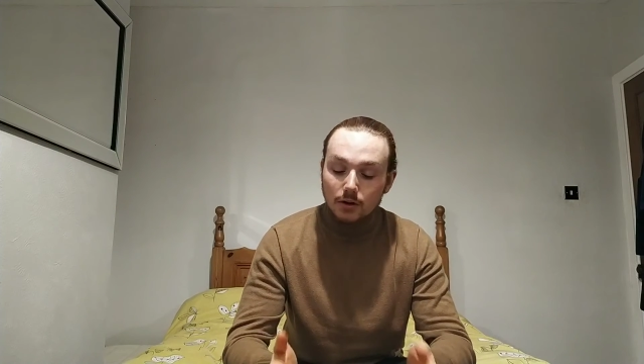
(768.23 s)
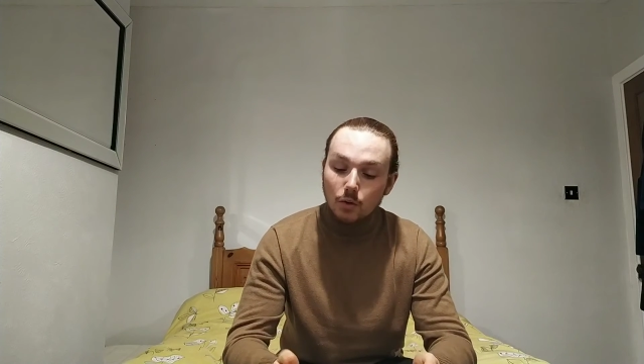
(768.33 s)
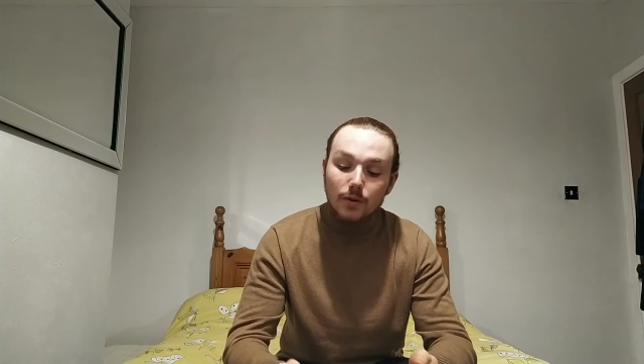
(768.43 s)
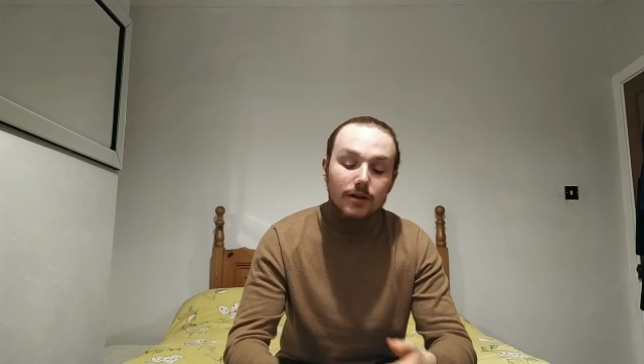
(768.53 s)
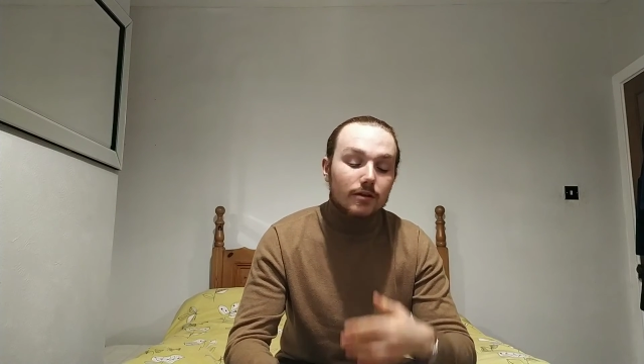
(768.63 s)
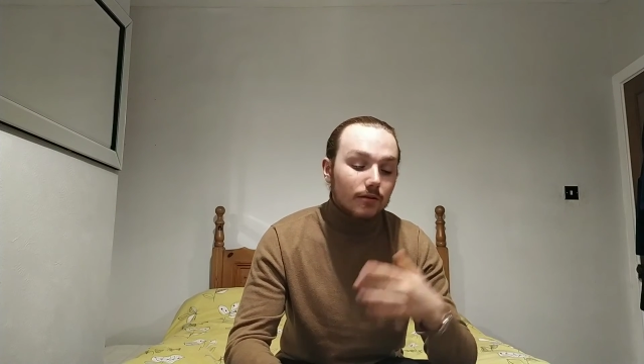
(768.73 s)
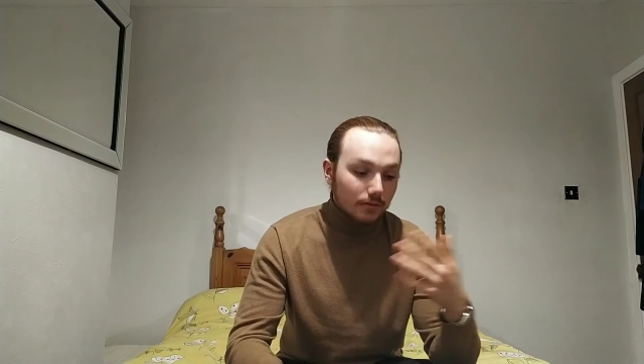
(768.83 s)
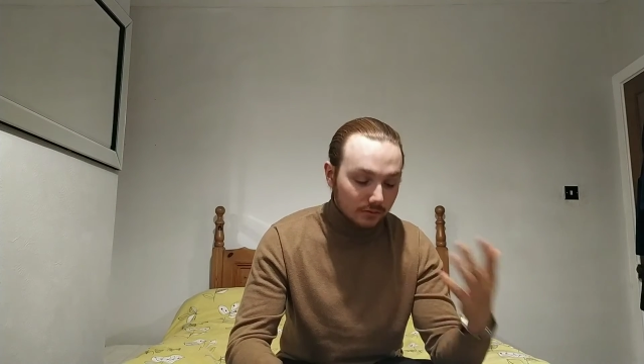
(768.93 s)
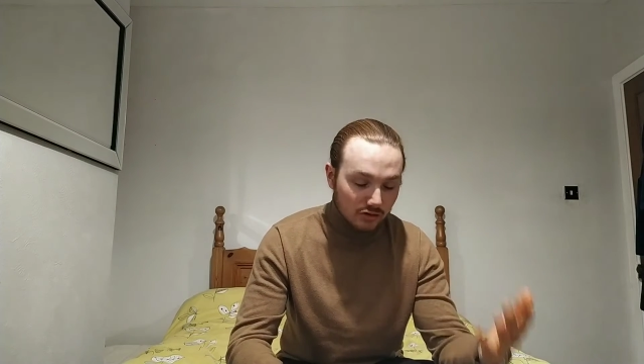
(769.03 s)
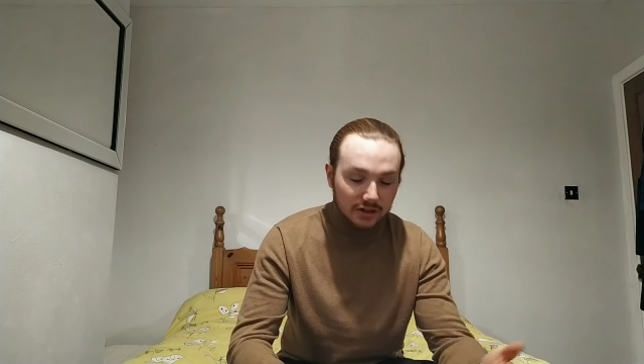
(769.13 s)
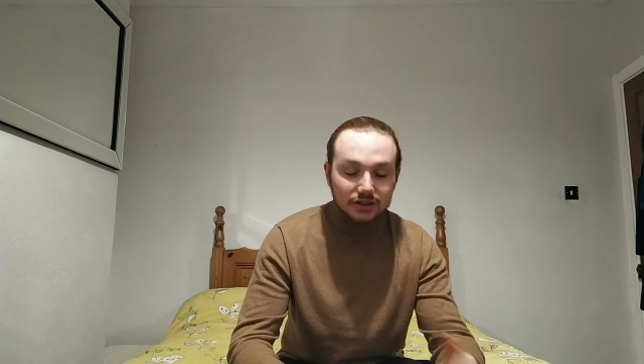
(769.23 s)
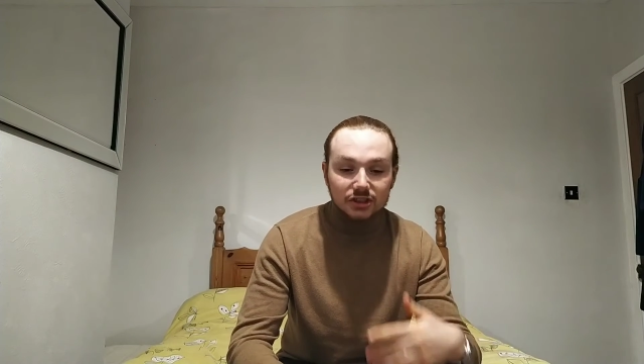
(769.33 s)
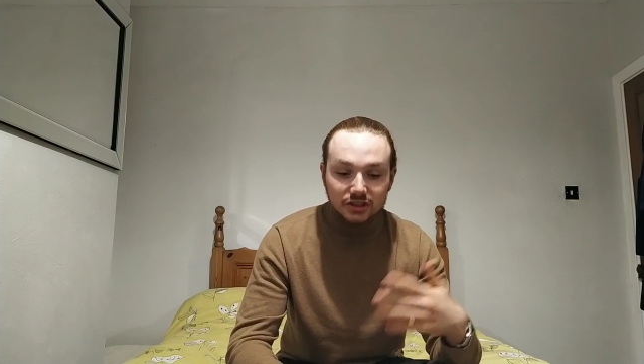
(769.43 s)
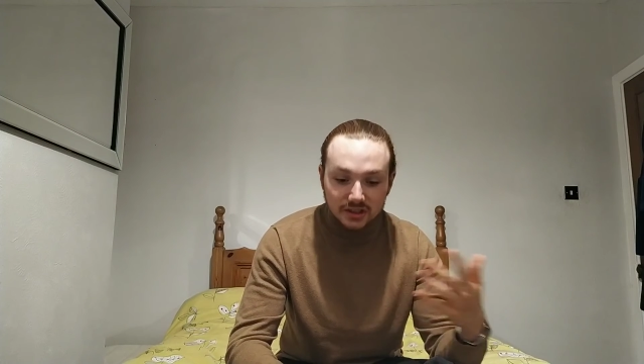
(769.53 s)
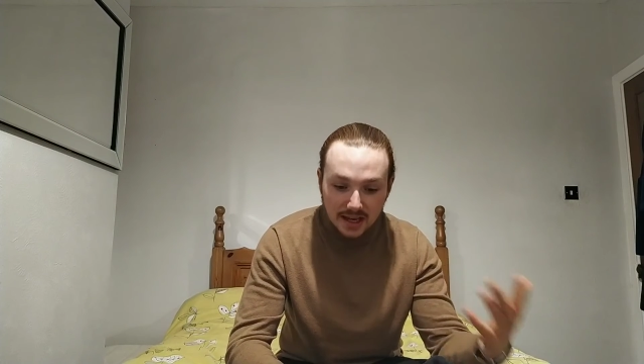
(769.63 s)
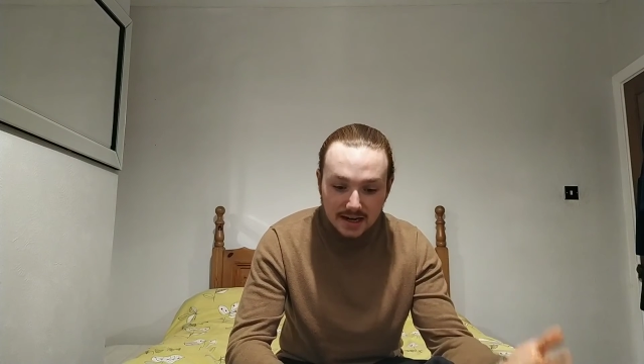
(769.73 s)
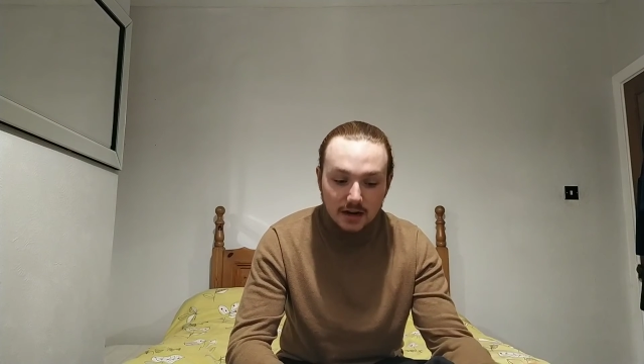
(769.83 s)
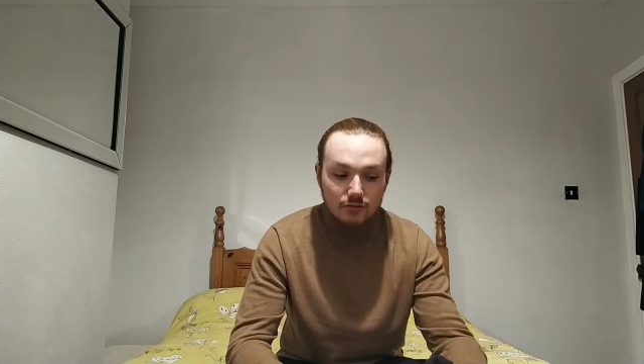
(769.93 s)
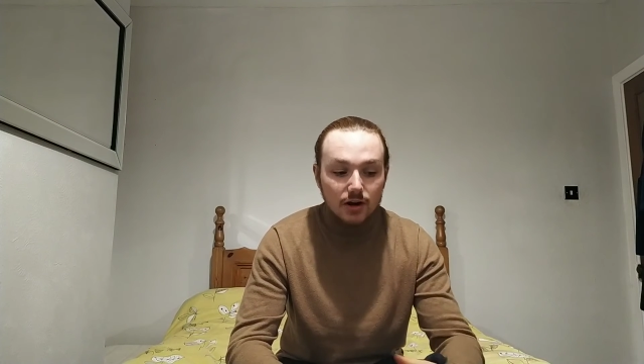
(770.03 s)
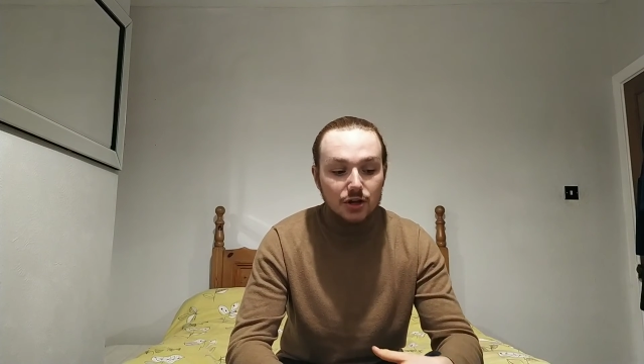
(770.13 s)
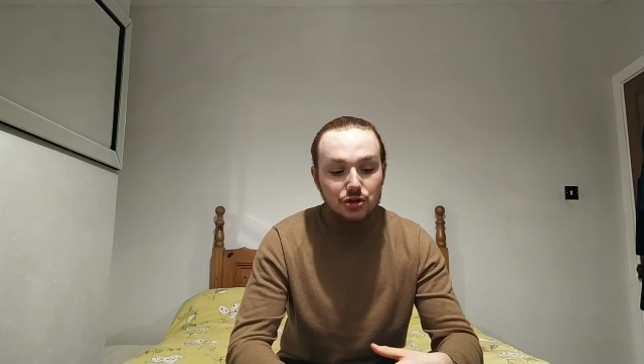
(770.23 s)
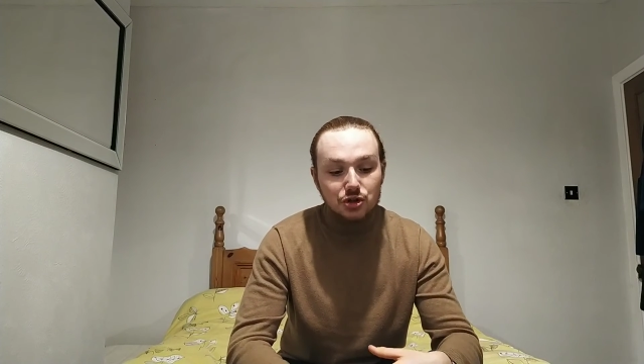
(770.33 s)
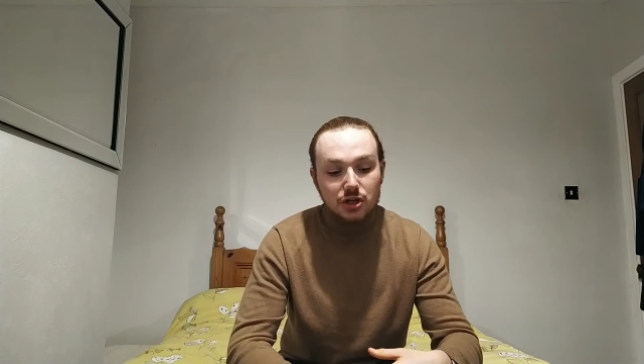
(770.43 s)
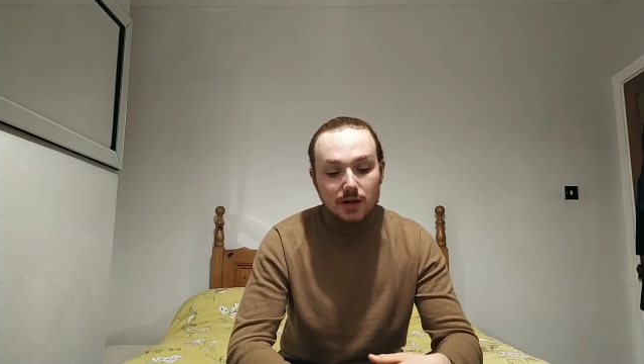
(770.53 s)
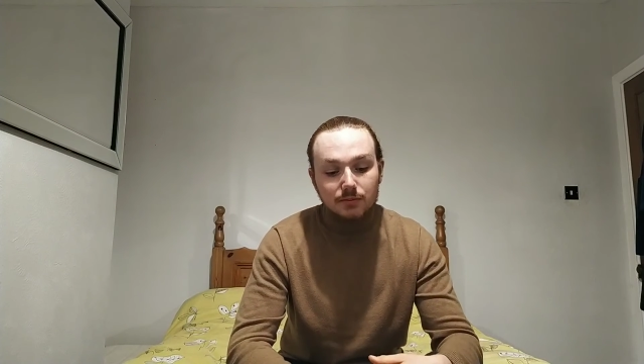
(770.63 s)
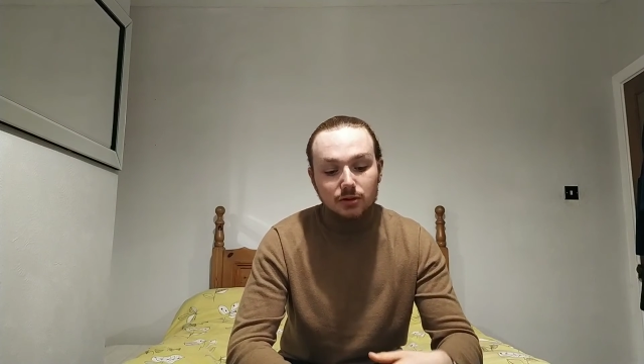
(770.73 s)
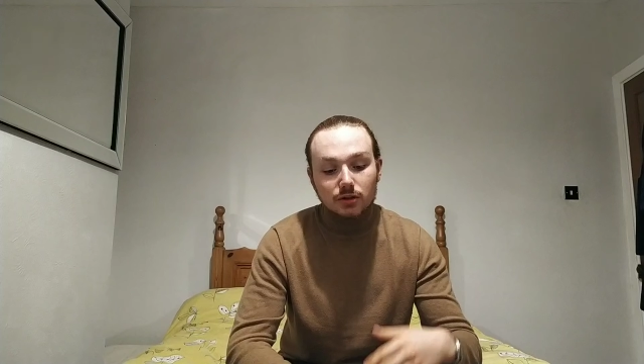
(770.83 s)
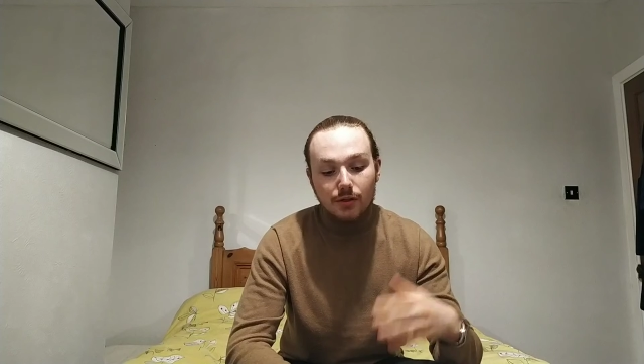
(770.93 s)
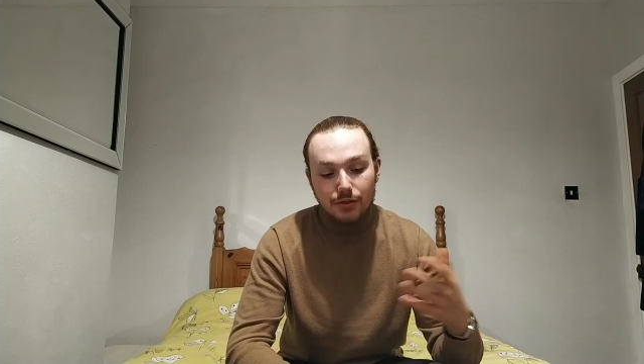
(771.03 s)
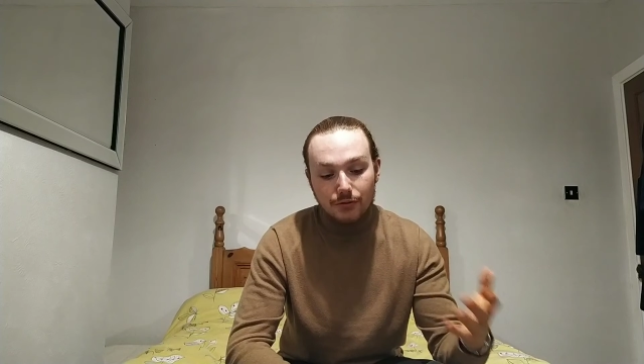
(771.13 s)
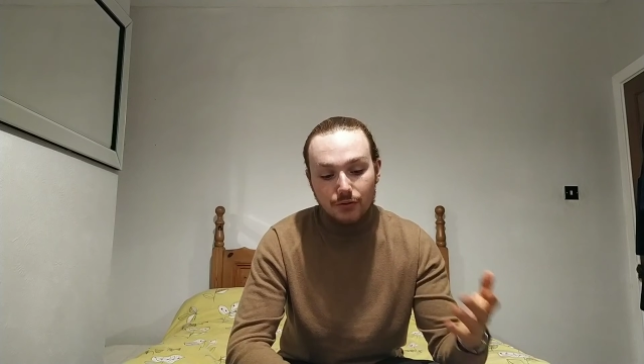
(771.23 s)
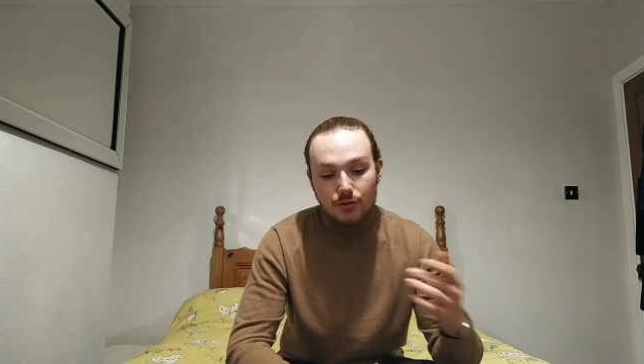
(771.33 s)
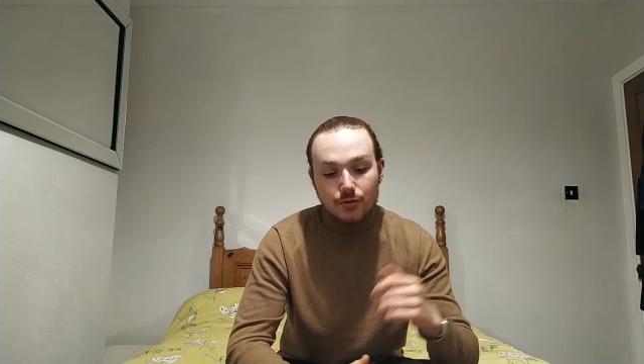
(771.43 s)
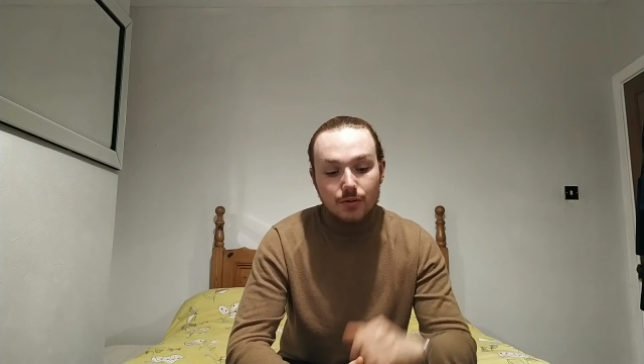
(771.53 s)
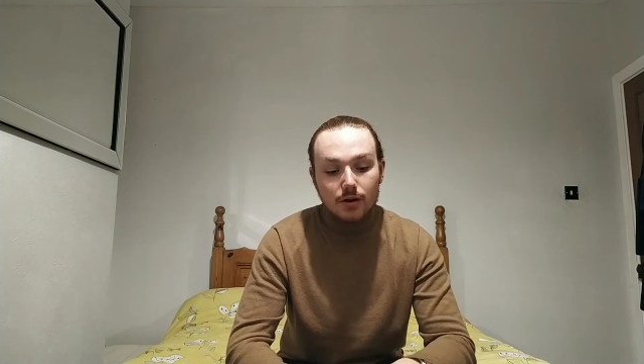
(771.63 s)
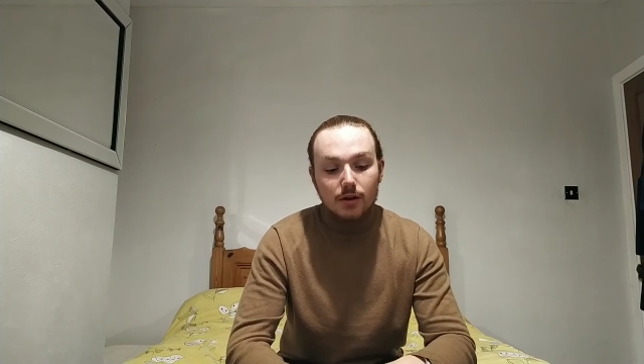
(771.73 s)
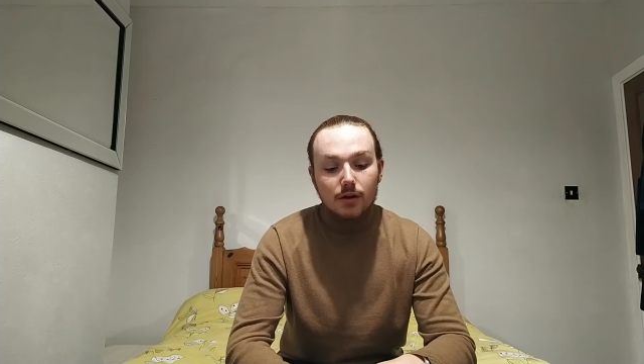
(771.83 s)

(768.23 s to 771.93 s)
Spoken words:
or we try to sustain our relationships through